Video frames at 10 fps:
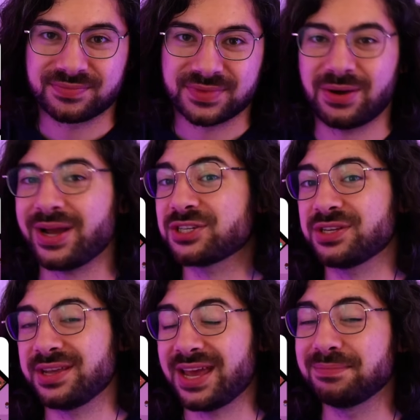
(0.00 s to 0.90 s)
Now, actually,
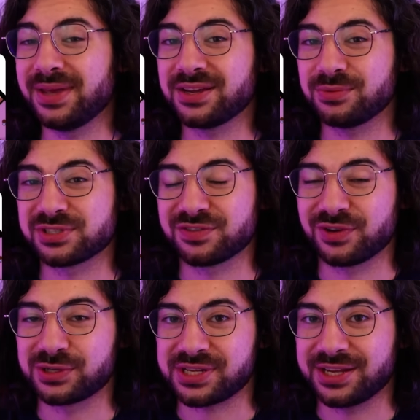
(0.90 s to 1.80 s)
GameMaker was the
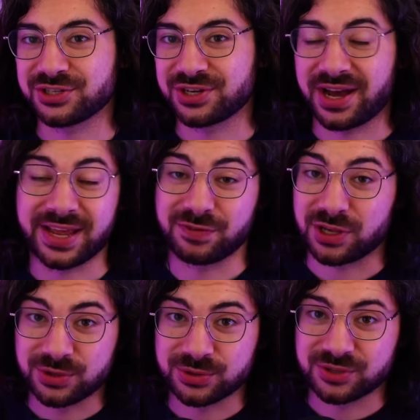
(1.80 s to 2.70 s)
first engine I ever
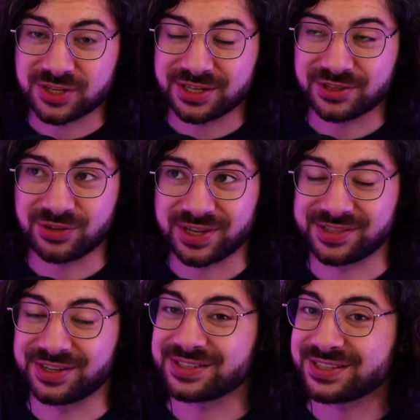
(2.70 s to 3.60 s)
used in
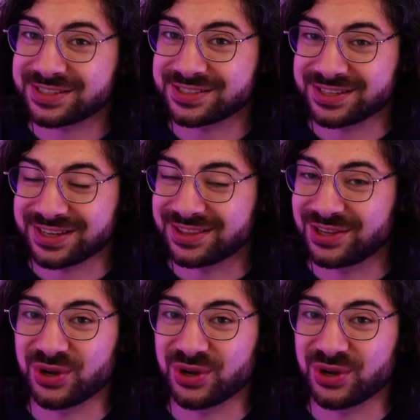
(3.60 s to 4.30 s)
2006 in the